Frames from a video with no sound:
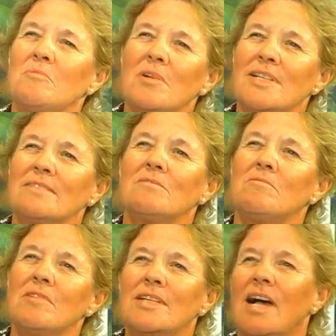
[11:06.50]
what
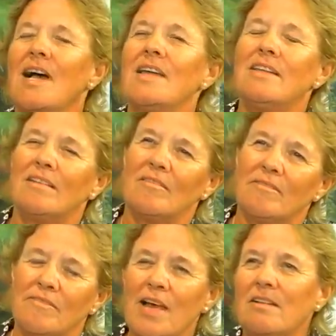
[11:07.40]
what I
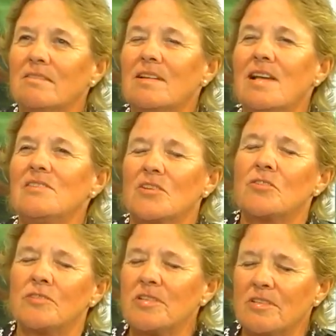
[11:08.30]
found as a
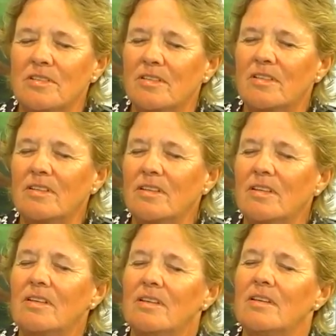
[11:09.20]
Christian,
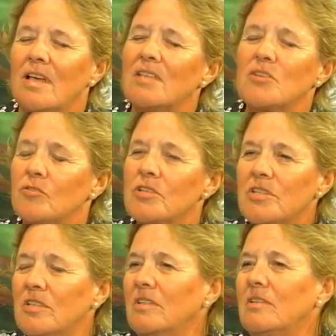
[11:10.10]
as a
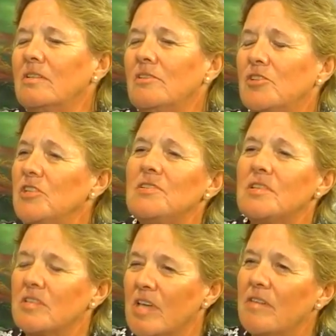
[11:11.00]
Christian,
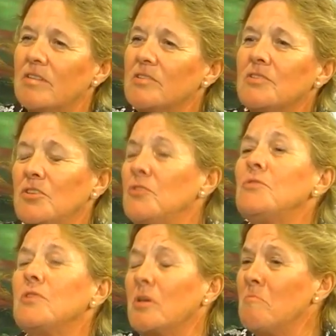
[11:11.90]
Jesus gave us
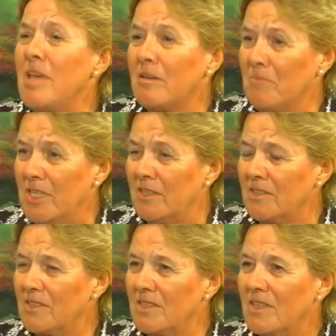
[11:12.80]
two
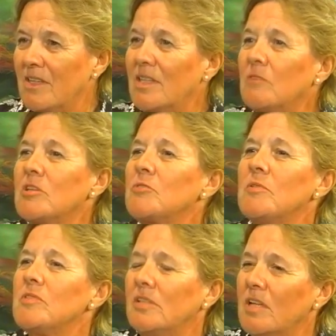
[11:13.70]
commandments that we're
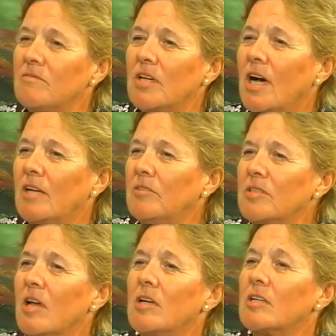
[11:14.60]
supposed to love God with
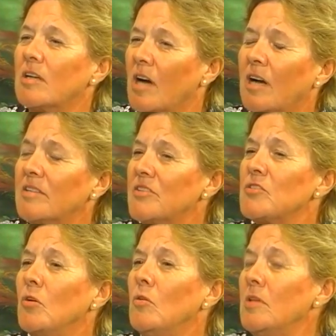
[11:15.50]
all our heart,
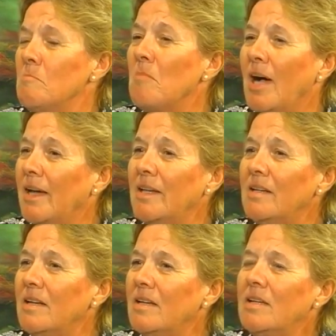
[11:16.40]
soul, and
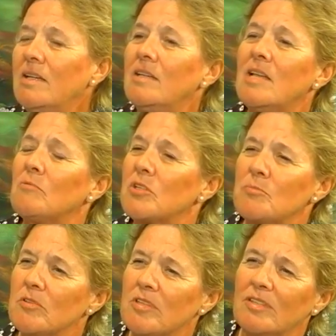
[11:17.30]
mind, and that we're
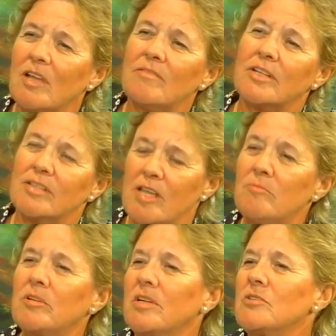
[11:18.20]
supposed to love our
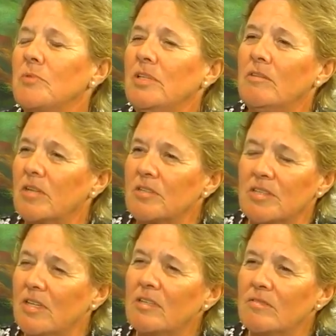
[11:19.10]
neighbor as we love
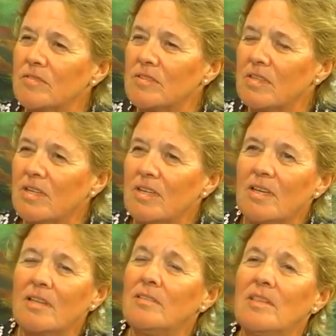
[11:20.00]
ourselves.
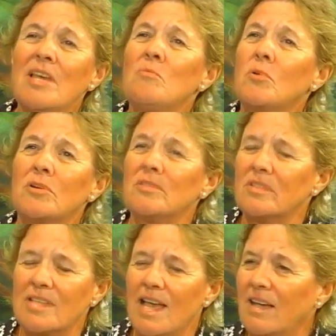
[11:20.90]
Mm-hmm. They
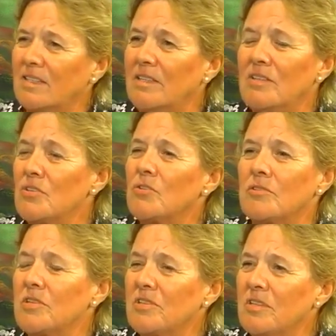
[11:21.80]
weren't acting as
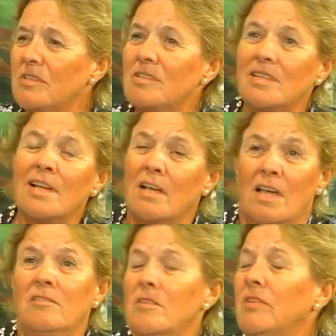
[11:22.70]
Christians, and I
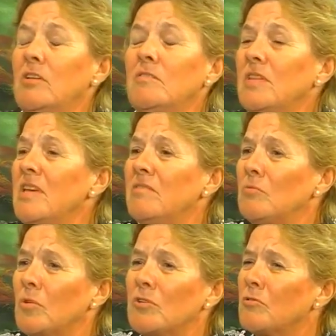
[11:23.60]
don't even know if they even
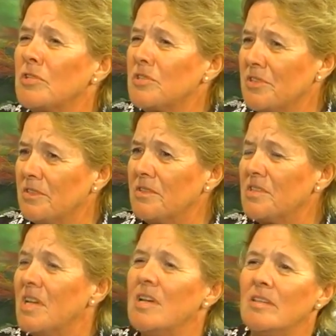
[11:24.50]
were Christians.
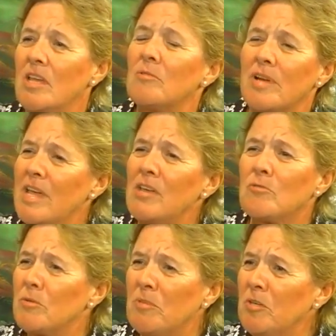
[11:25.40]
Mm-hmm. They were mm-hmm.
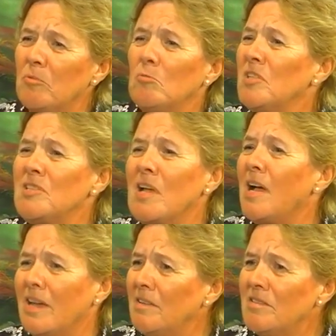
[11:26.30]
angry people with
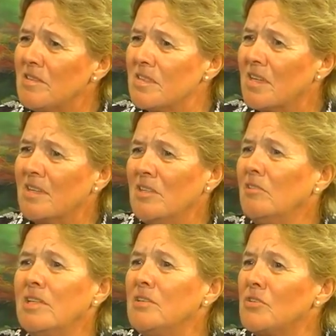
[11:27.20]
signs, mm-hmm.
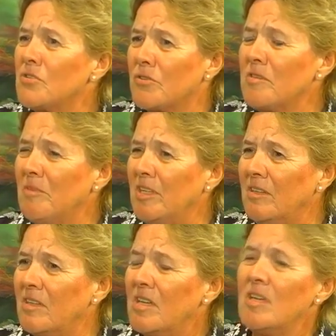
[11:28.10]
yelling and screaming.
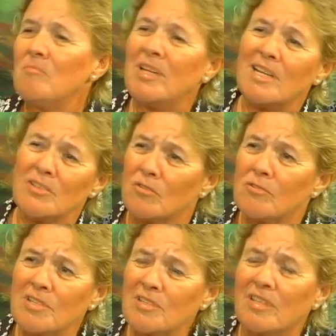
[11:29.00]
But as a
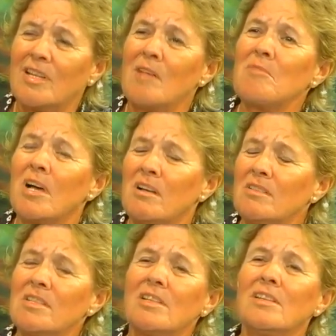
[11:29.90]
Christian, I'm
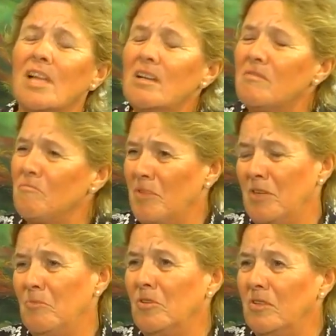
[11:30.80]
called to love
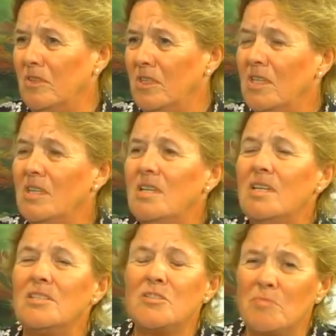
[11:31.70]
people
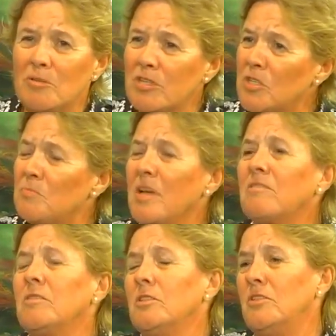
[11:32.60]
and to be
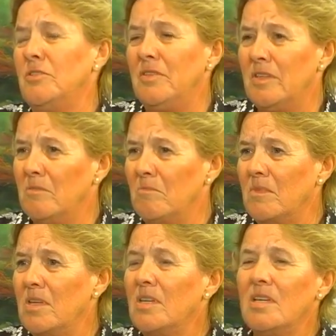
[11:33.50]
respectful to them
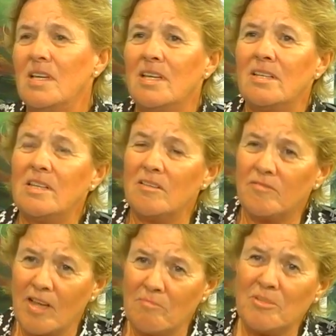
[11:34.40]
and if
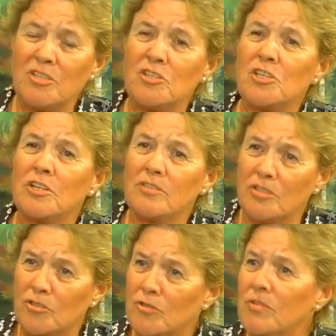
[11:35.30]
I'm to share the
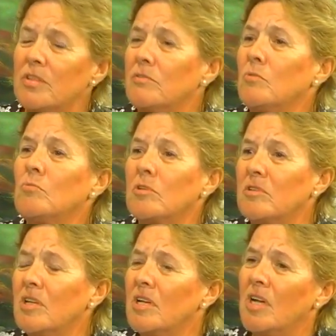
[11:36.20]
truth of the
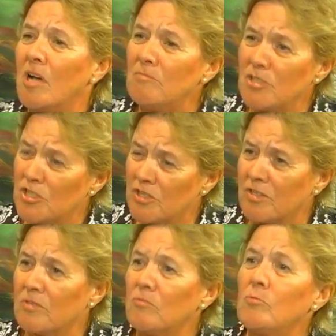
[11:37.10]
word, I'm to
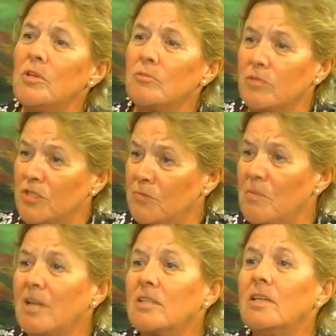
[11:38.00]
share it with
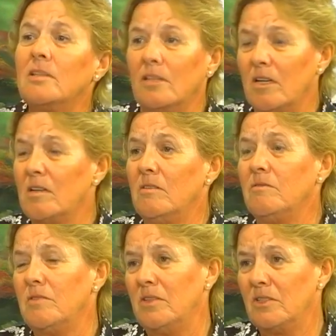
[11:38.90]
respect and love
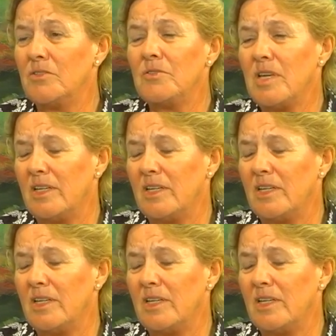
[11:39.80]
to yeah. that